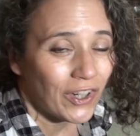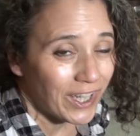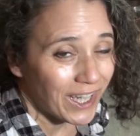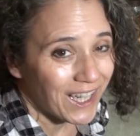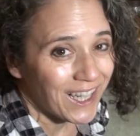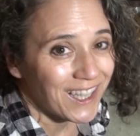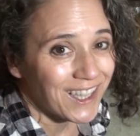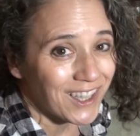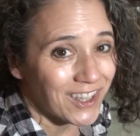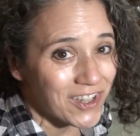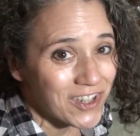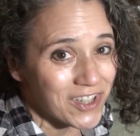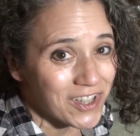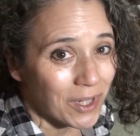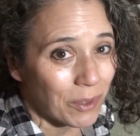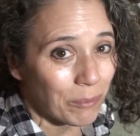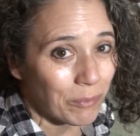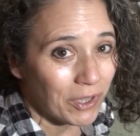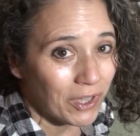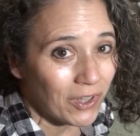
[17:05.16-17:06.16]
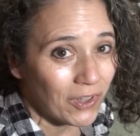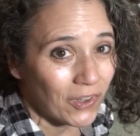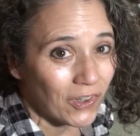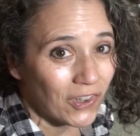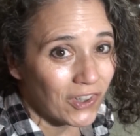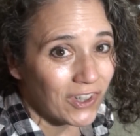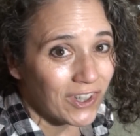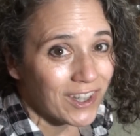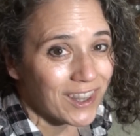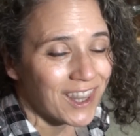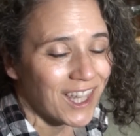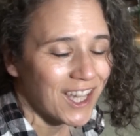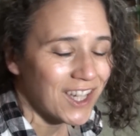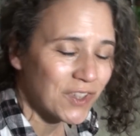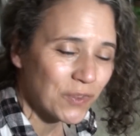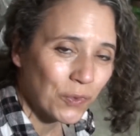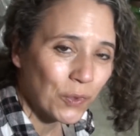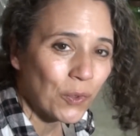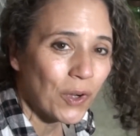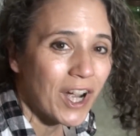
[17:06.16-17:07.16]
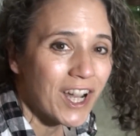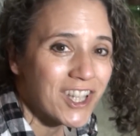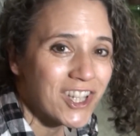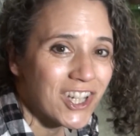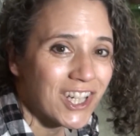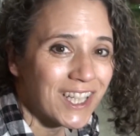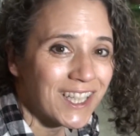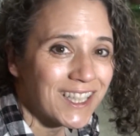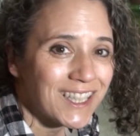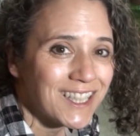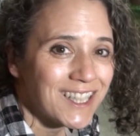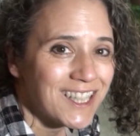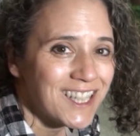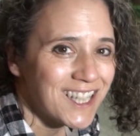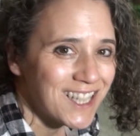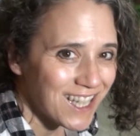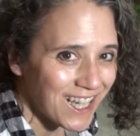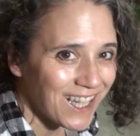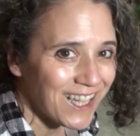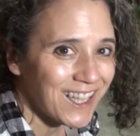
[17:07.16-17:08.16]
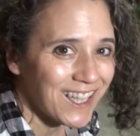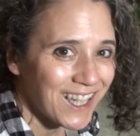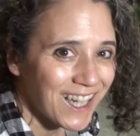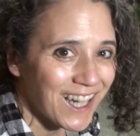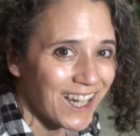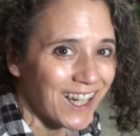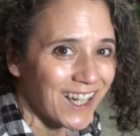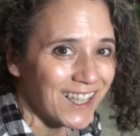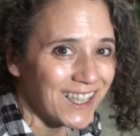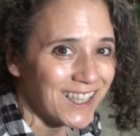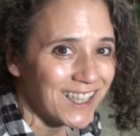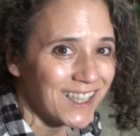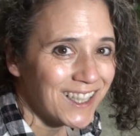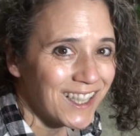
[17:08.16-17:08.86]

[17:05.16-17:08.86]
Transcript: and that you learned something new. Thanks for watching, take care,